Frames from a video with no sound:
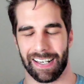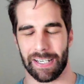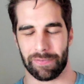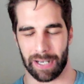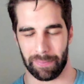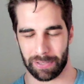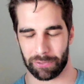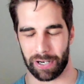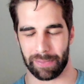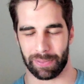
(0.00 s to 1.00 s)
You've come to the
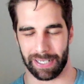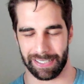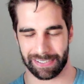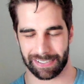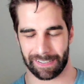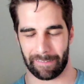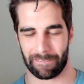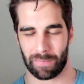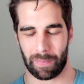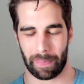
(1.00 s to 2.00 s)
right place.
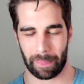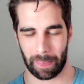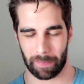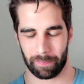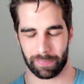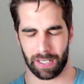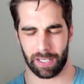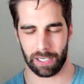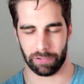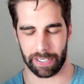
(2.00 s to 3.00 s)

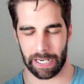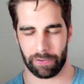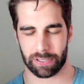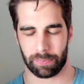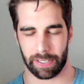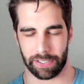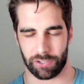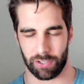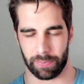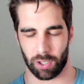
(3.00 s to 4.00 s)
Right now is a
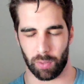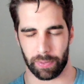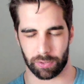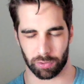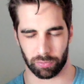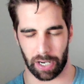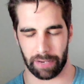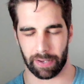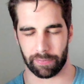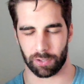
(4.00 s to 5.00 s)
place you've been hoping to
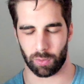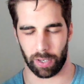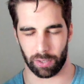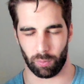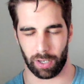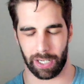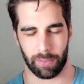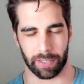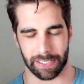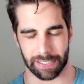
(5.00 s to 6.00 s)
arrive at for quite a while,
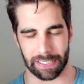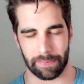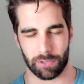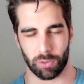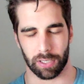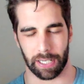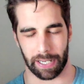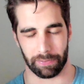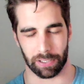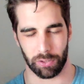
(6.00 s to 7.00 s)
but it seemed to
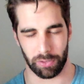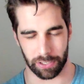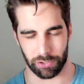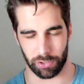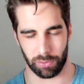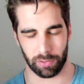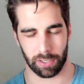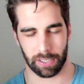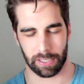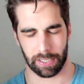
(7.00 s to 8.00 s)
have eluded you
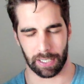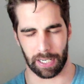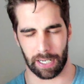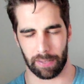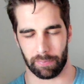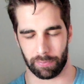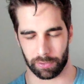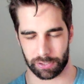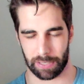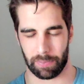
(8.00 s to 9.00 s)
um, for
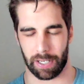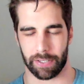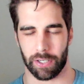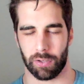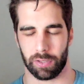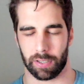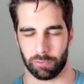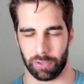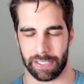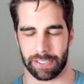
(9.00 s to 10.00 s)
some unknown
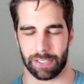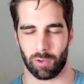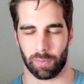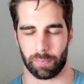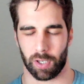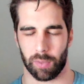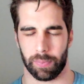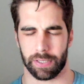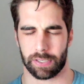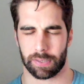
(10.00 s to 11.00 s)
reason or
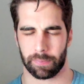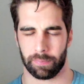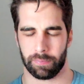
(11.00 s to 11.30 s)
purpose.